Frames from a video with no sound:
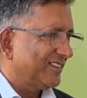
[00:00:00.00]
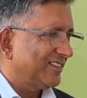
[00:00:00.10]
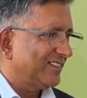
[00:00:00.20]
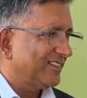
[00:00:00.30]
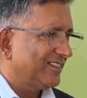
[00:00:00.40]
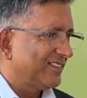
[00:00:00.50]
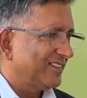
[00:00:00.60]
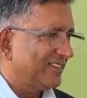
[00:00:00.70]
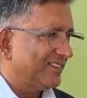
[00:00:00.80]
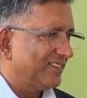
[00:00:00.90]

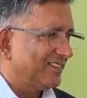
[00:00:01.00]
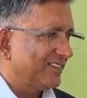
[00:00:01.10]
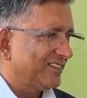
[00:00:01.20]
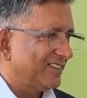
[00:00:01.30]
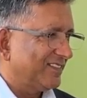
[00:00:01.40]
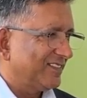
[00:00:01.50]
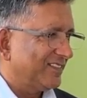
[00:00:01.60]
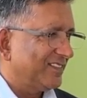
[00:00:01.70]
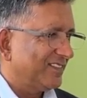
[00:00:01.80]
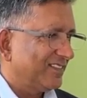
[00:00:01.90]

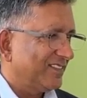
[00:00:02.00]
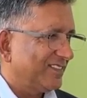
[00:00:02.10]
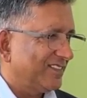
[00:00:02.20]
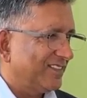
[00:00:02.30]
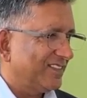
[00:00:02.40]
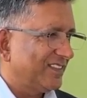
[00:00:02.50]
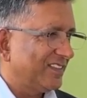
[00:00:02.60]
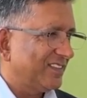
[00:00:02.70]
(silent)